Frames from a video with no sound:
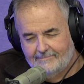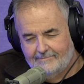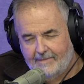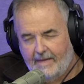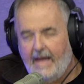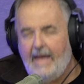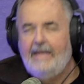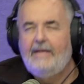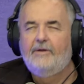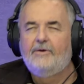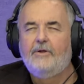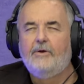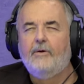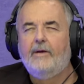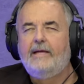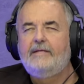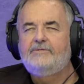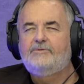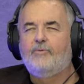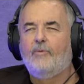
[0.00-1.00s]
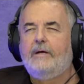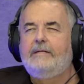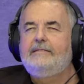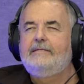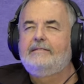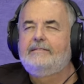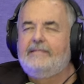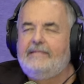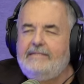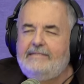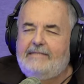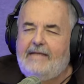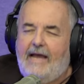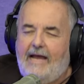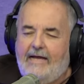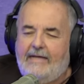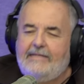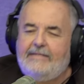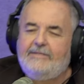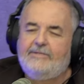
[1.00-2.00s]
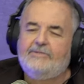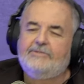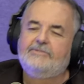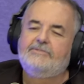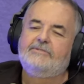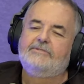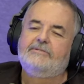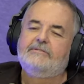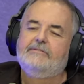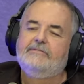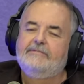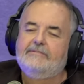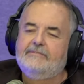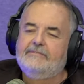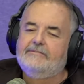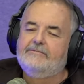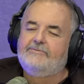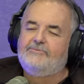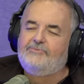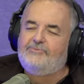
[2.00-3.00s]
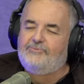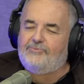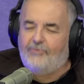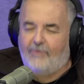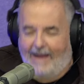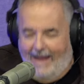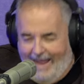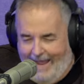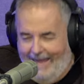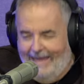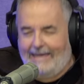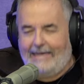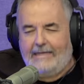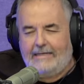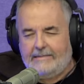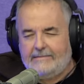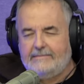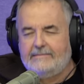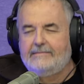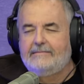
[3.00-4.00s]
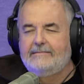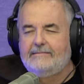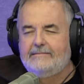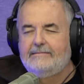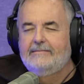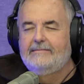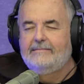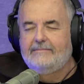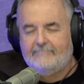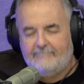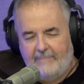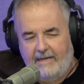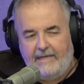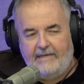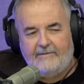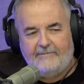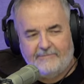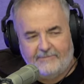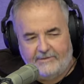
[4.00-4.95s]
I don't know, Ace. What did the tired dragon make for